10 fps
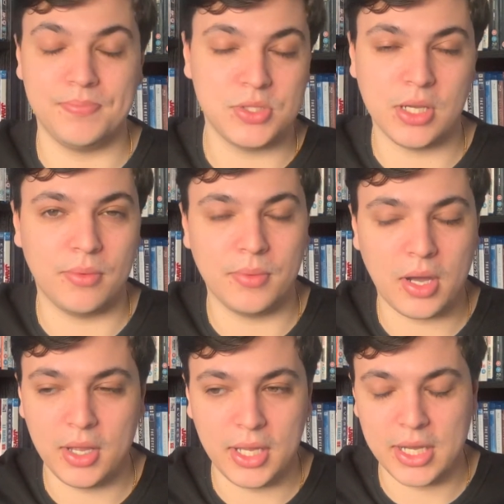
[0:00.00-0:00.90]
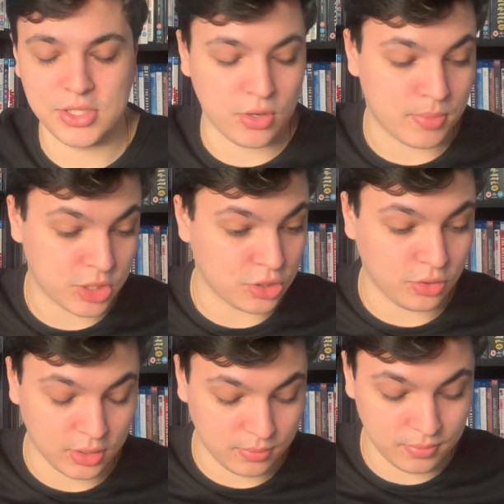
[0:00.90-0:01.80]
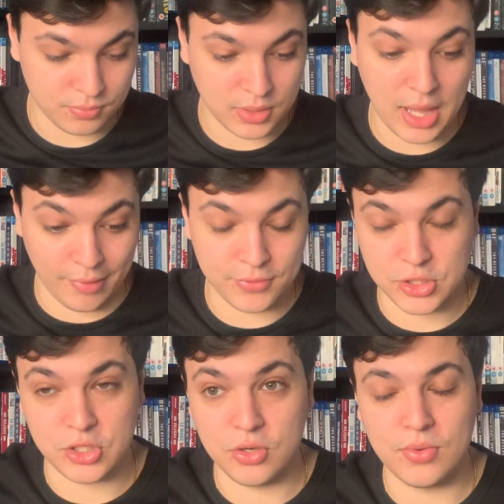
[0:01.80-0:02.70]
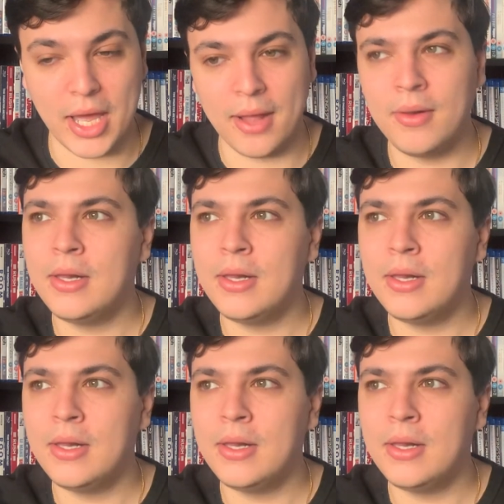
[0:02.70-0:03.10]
So it hasn't got much long left to do that.